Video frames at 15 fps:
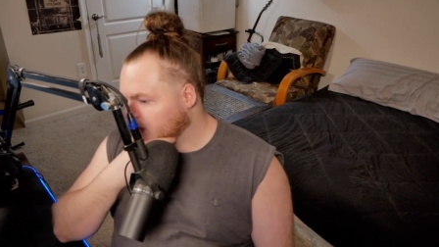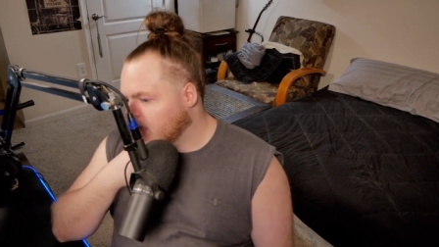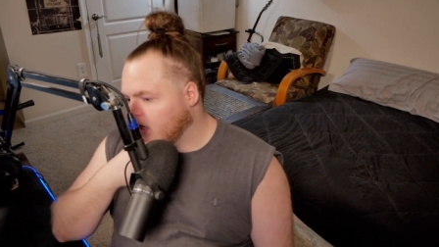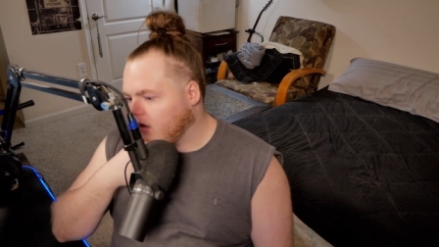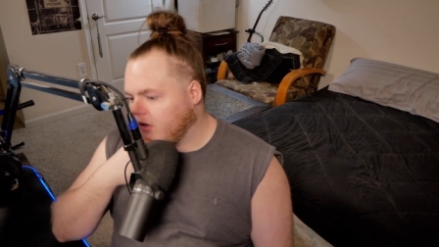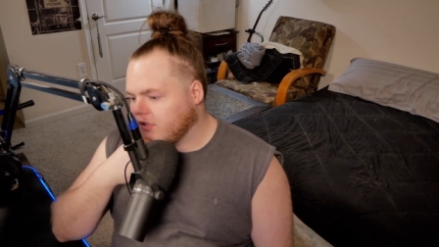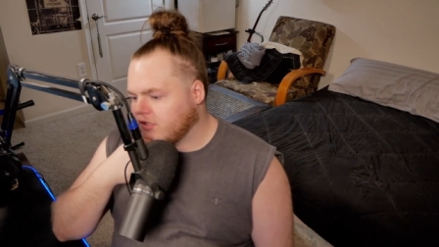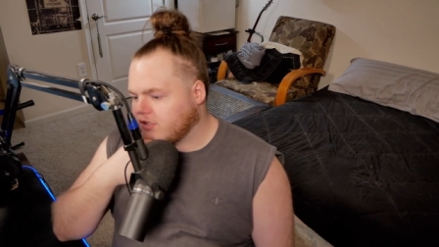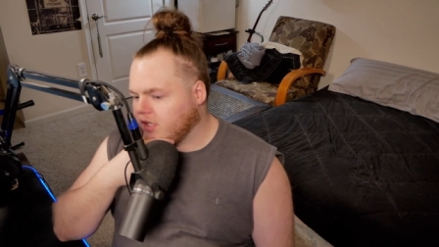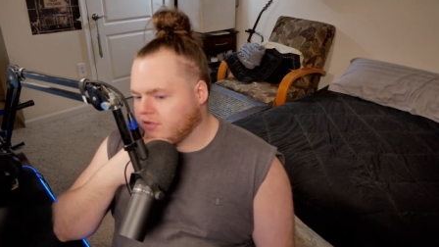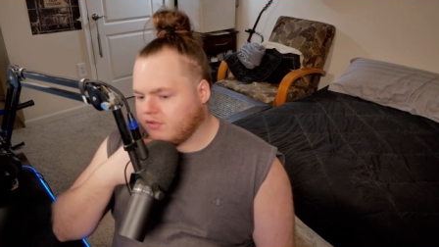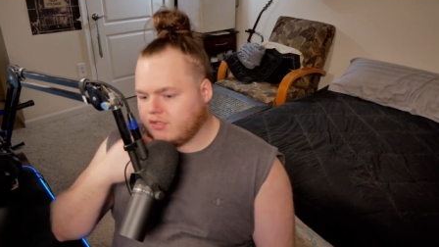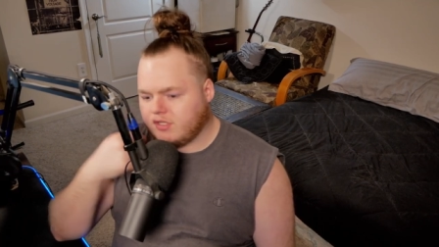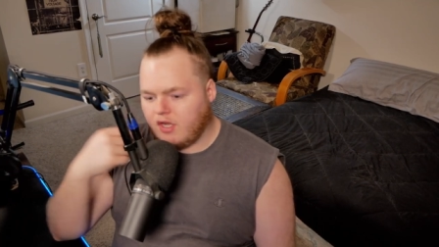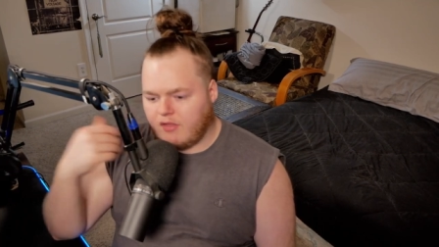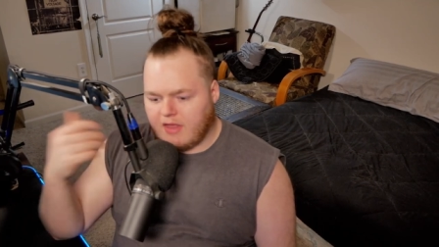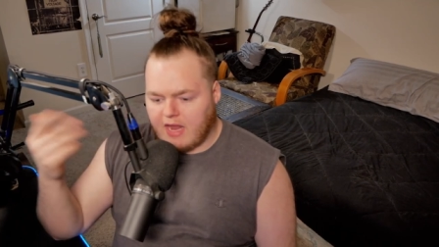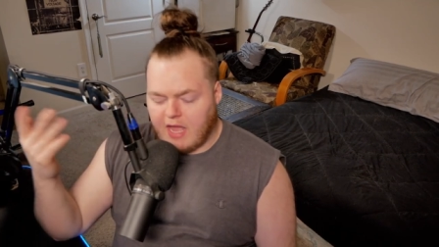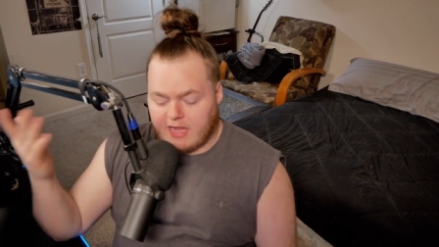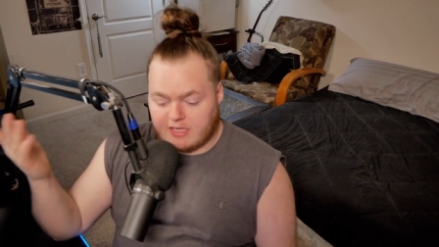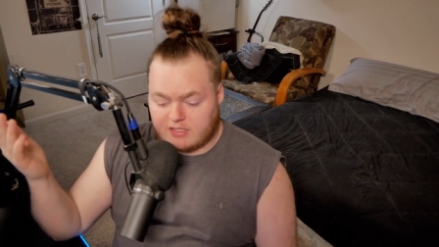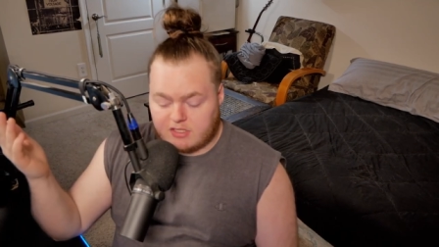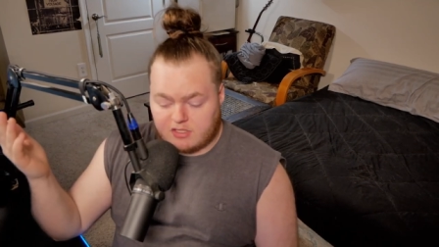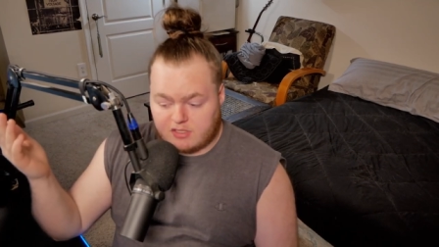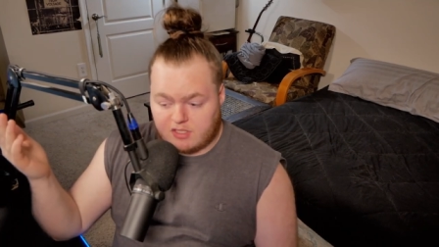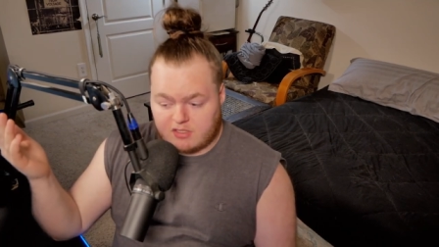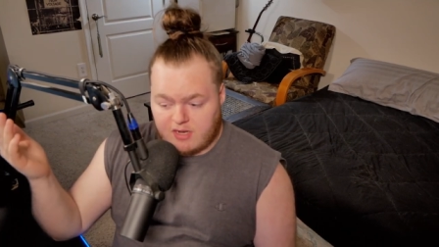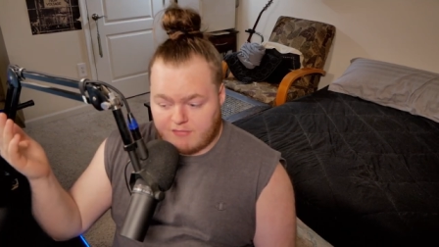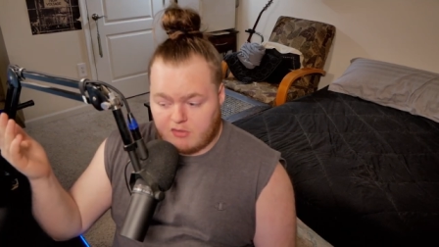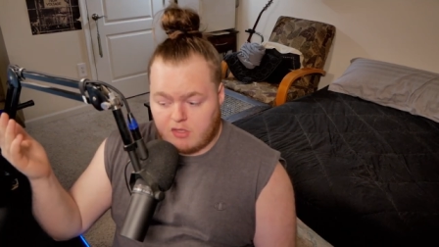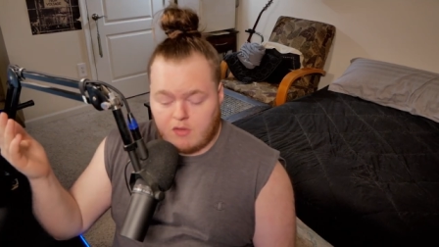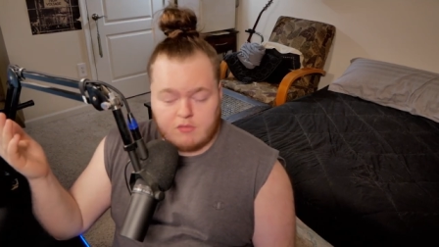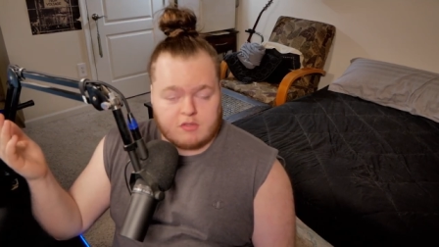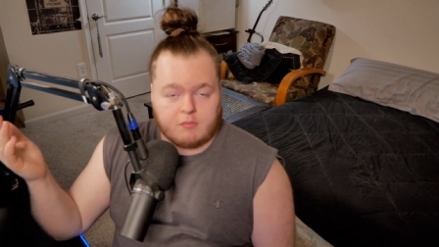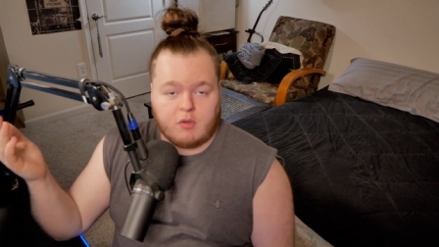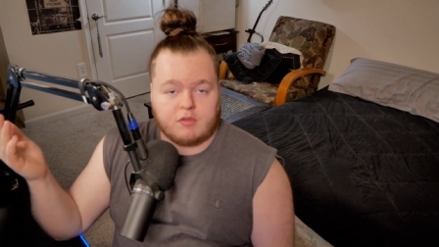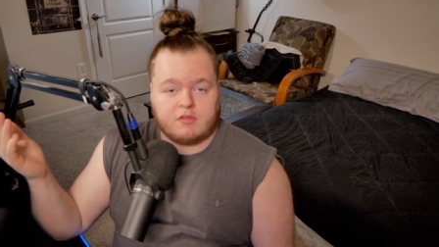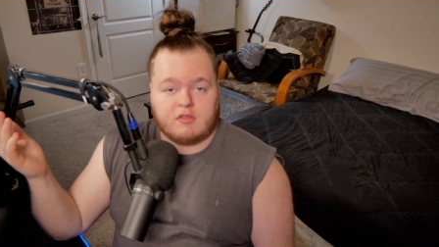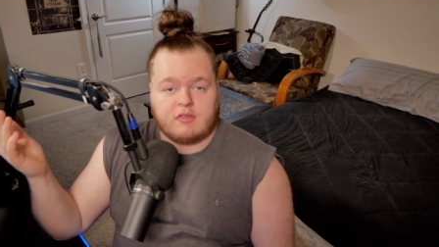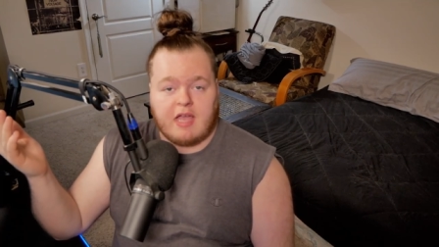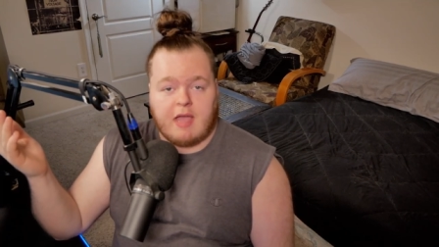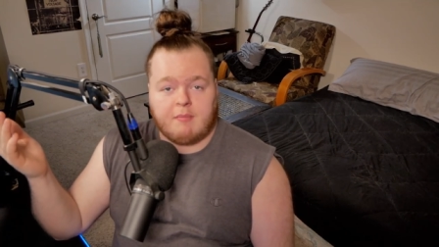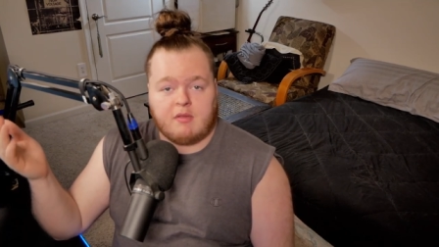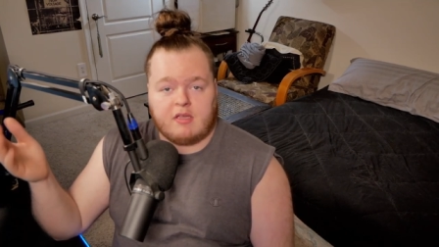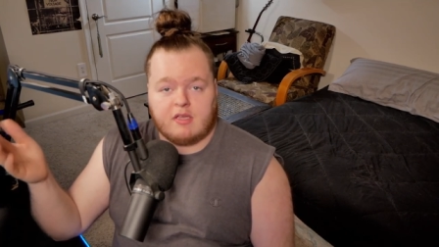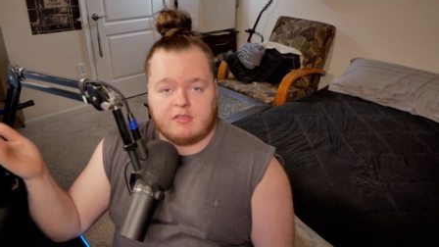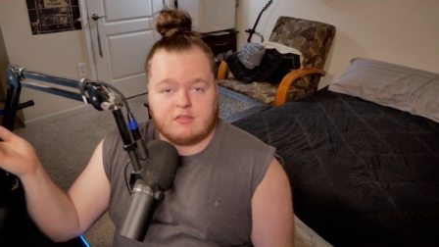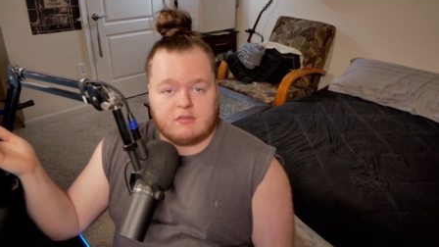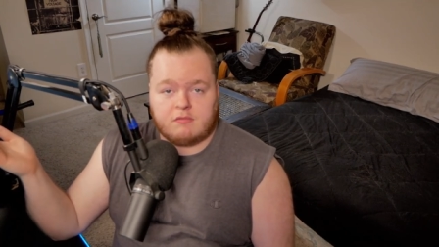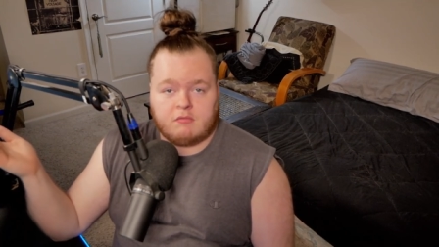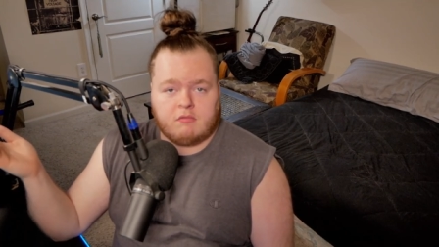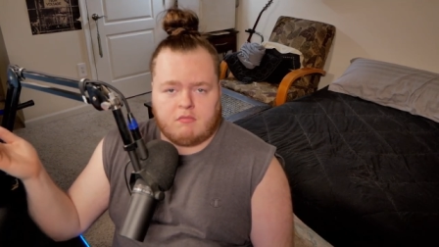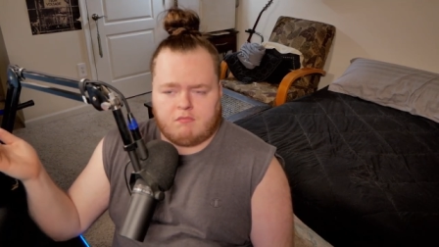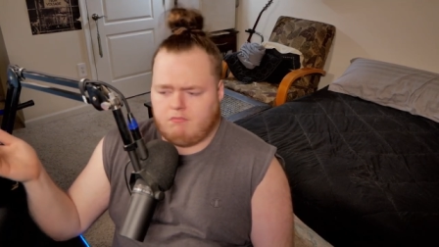You know, it just goes to show that I guess he just doesn't have to use it most of the time, because